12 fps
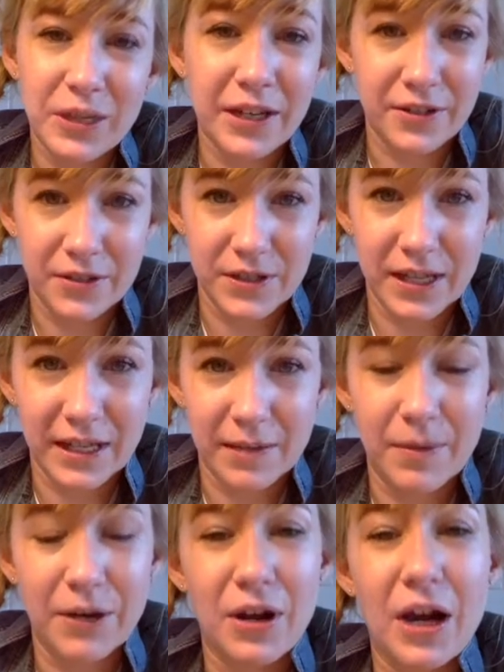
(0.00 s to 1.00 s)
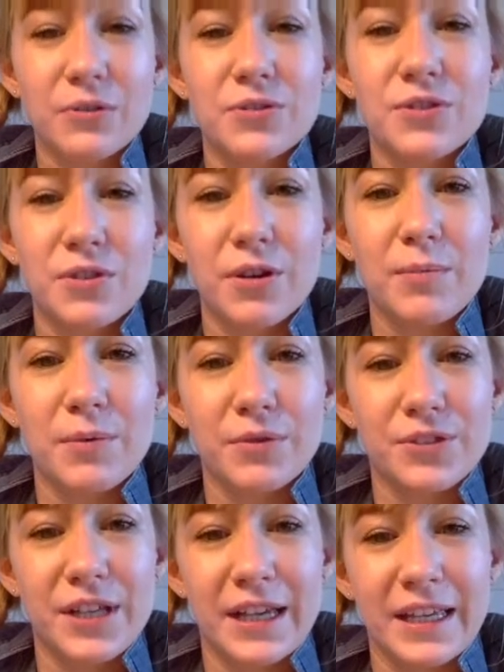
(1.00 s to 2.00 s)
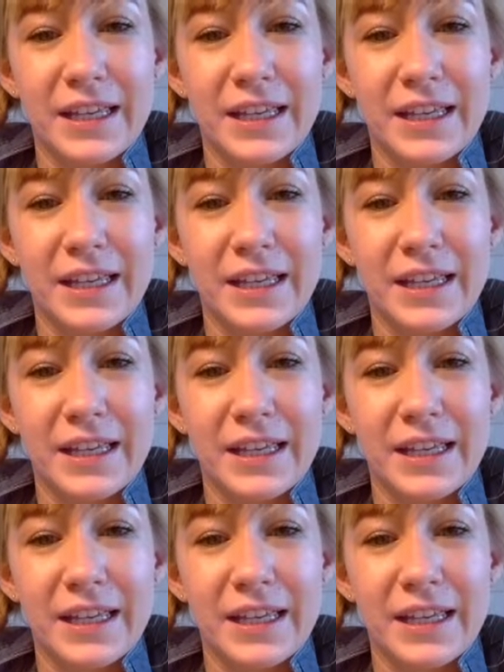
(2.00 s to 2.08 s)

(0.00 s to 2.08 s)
understand about how storybooks and